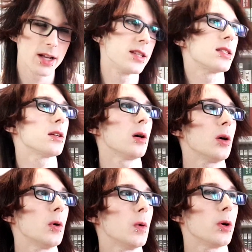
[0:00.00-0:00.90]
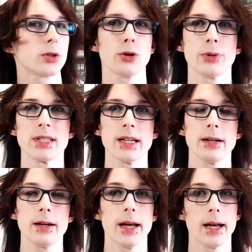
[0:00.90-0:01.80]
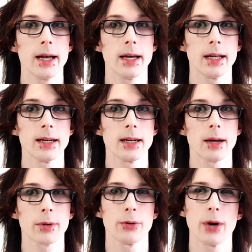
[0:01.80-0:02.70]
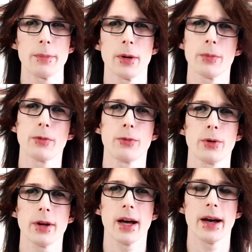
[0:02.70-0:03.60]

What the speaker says: So October is here and I'm gonna wrap up what